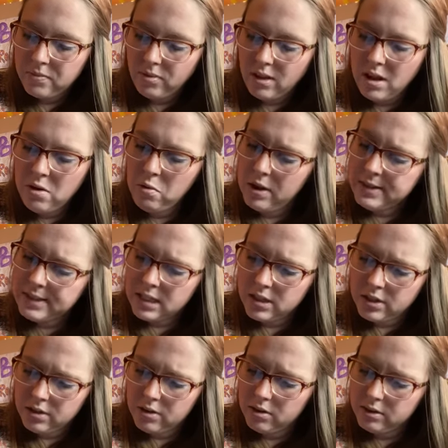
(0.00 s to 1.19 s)
It wasn't
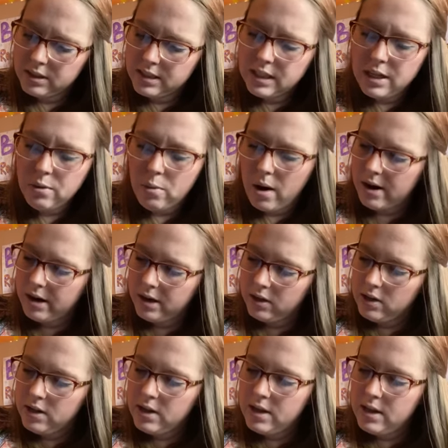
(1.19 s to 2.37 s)
the cold sea water,
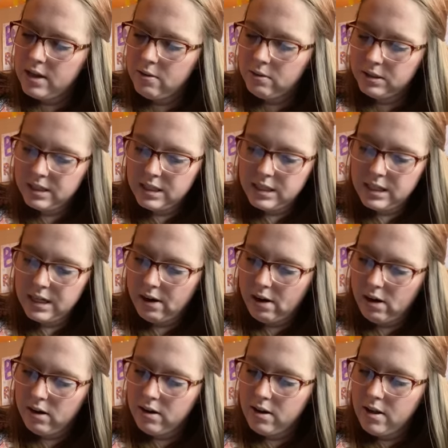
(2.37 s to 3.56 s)
it was a
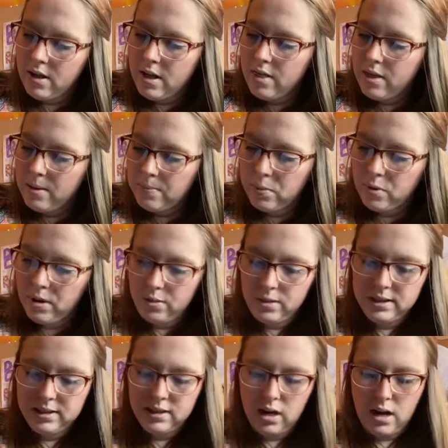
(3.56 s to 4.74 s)
tear. The boy
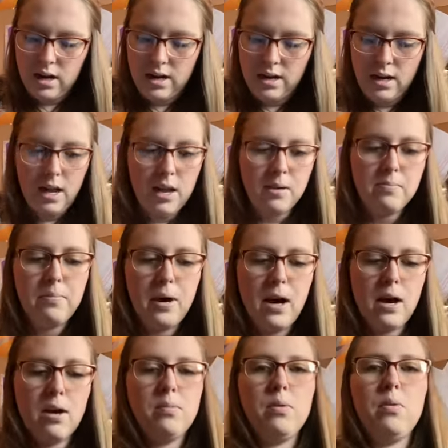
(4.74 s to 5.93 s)
was gone, and
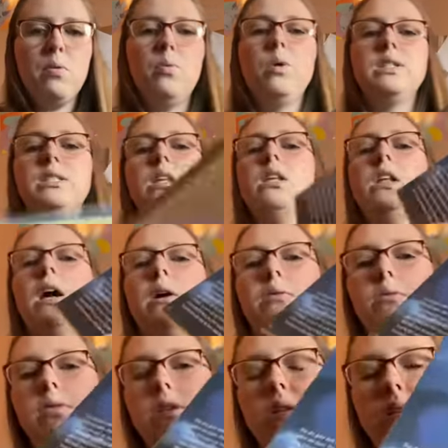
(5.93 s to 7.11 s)
Bob was
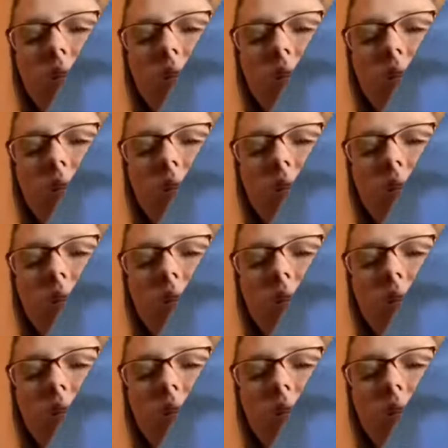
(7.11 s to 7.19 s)
alone.